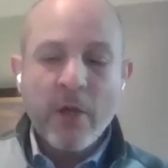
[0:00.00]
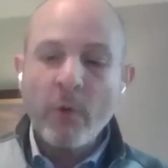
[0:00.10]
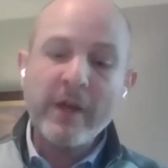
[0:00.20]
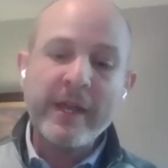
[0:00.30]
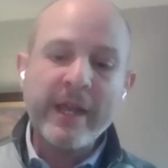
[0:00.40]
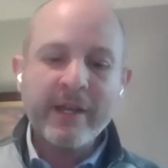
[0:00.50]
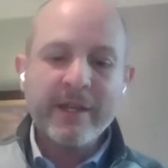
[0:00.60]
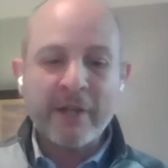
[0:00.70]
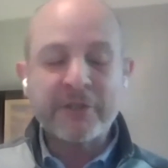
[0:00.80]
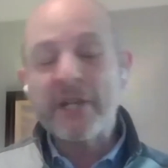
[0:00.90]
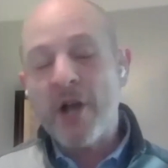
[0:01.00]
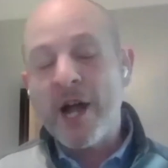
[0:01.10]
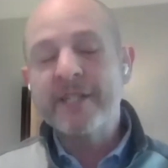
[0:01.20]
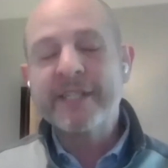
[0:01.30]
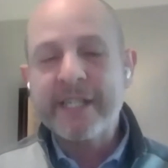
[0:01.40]
Well, I'll tell you
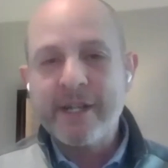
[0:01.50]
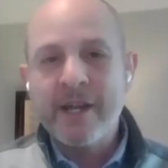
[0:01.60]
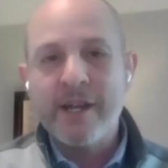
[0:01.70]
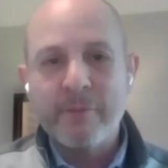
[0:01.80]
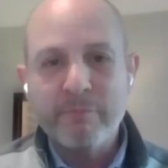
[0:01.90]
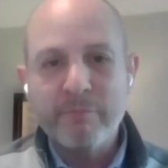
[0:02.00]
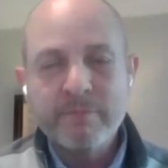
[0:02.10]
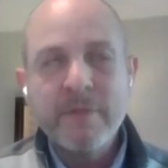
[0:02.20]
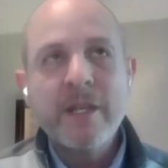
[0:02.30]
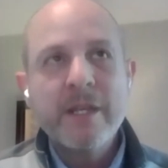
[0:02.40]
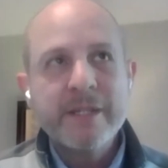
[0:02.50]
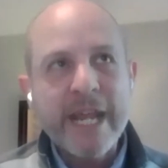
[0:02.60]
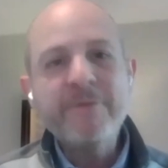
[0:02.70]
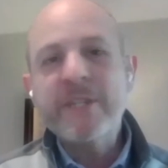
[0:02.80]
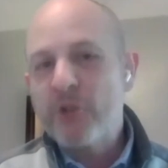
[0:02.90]
honestly,
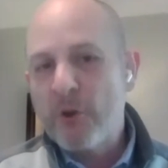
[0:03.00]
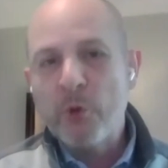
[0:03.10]
safety is our